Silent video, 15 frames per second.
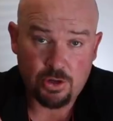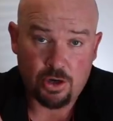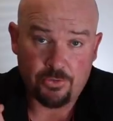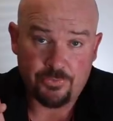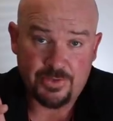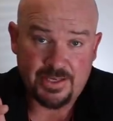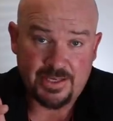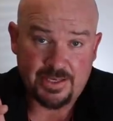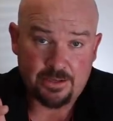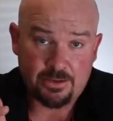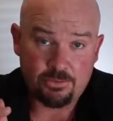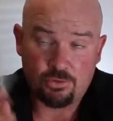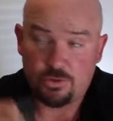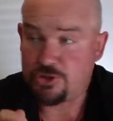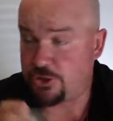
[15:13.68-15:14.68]
on the,
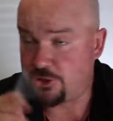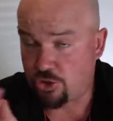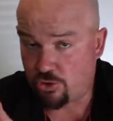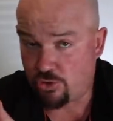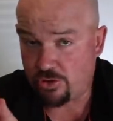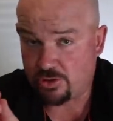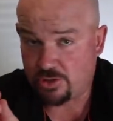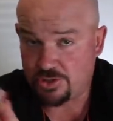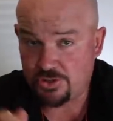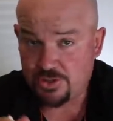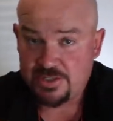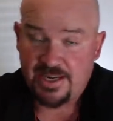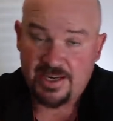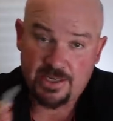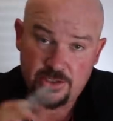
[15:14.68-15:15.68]
or tutorial I should
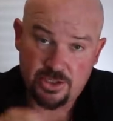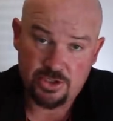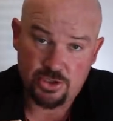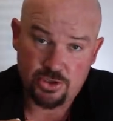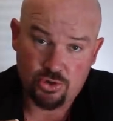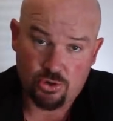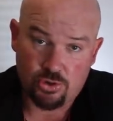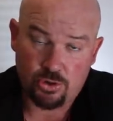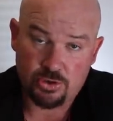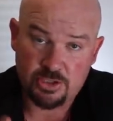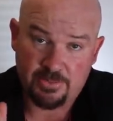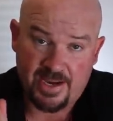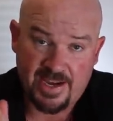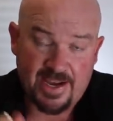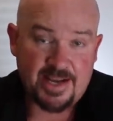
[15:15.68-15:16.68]
say, in the tutorials
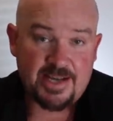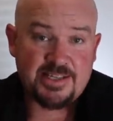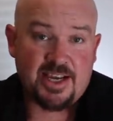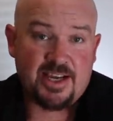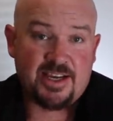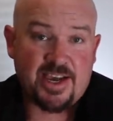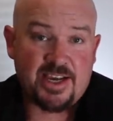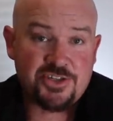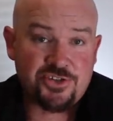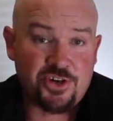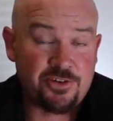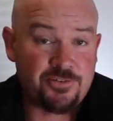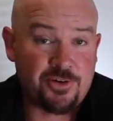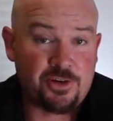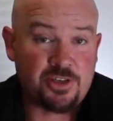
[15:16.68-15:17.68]
about how to take astro
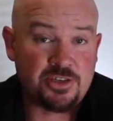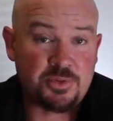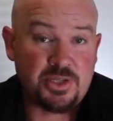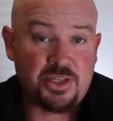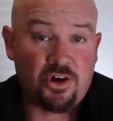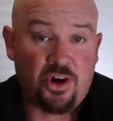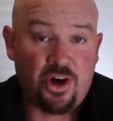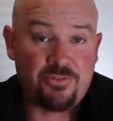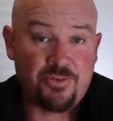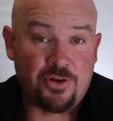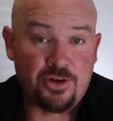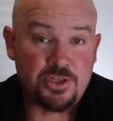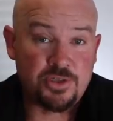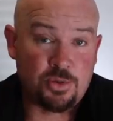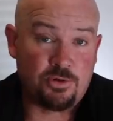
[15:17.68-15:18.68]
photos with the
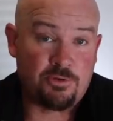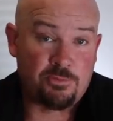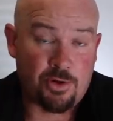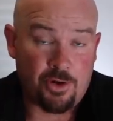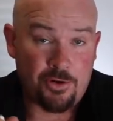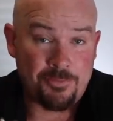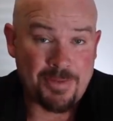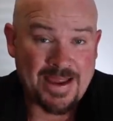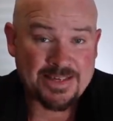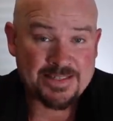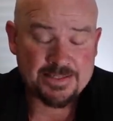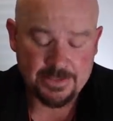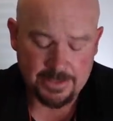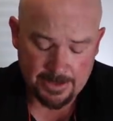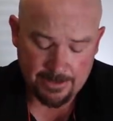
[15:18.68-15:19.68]
iPhone 12 Pro
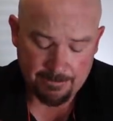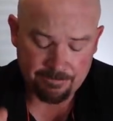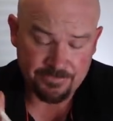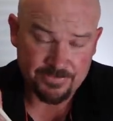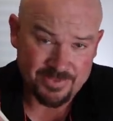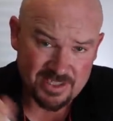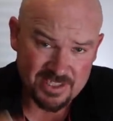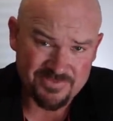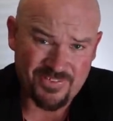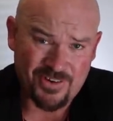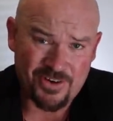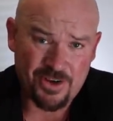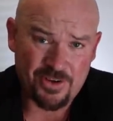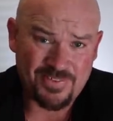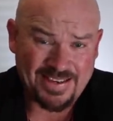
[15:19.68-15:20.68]
Max. This
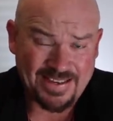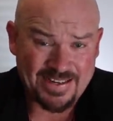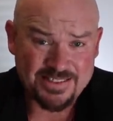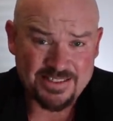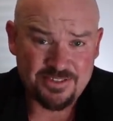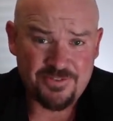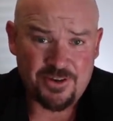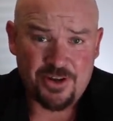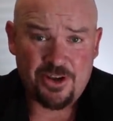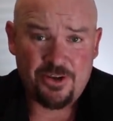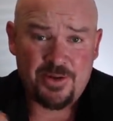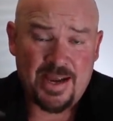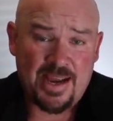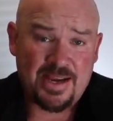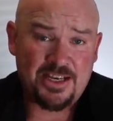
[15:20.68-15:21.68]
photo, the edited
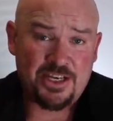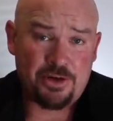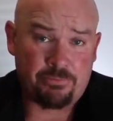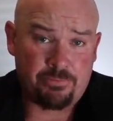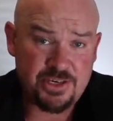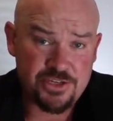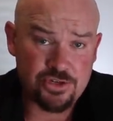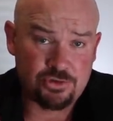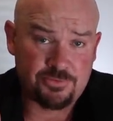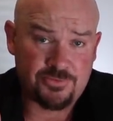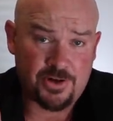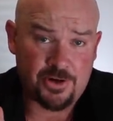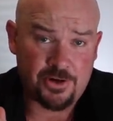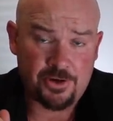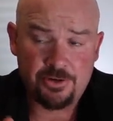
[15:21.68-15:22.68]
photo, and the original
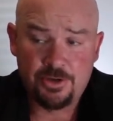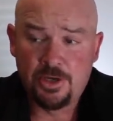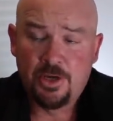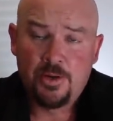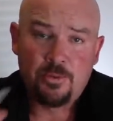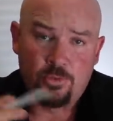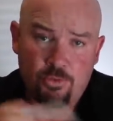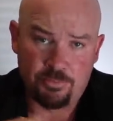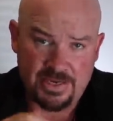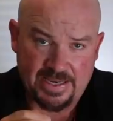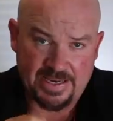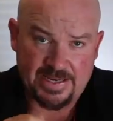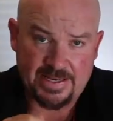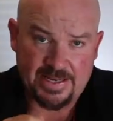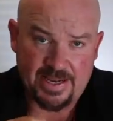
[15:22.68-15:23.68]
photo will
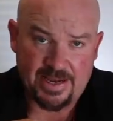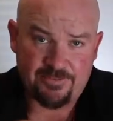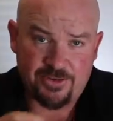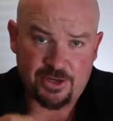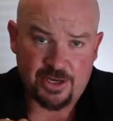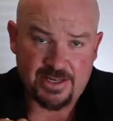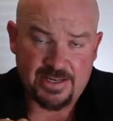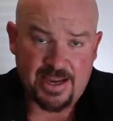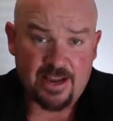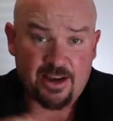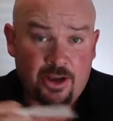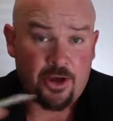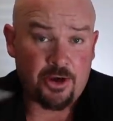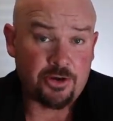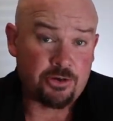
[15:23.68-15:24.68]
be in there for you to
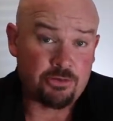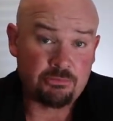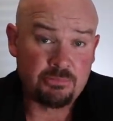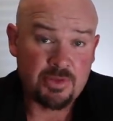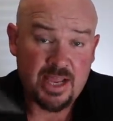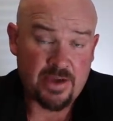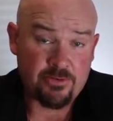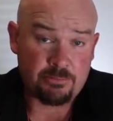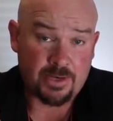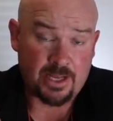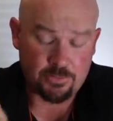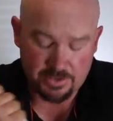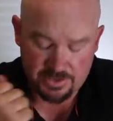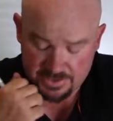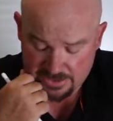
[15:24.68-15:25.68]
download and have a play
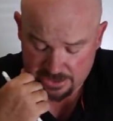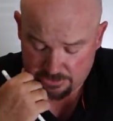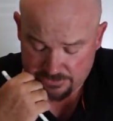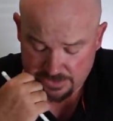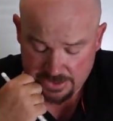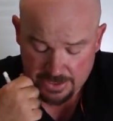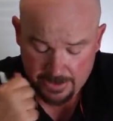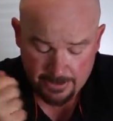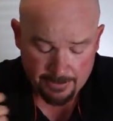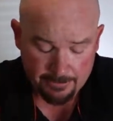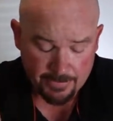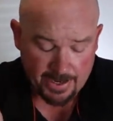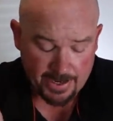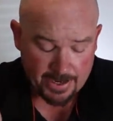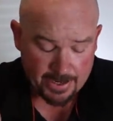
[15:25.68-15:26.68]
with yourself.
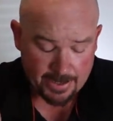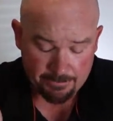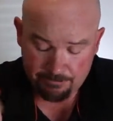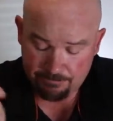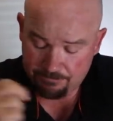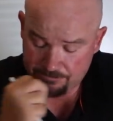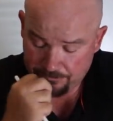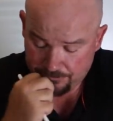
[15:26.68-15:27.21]
Um,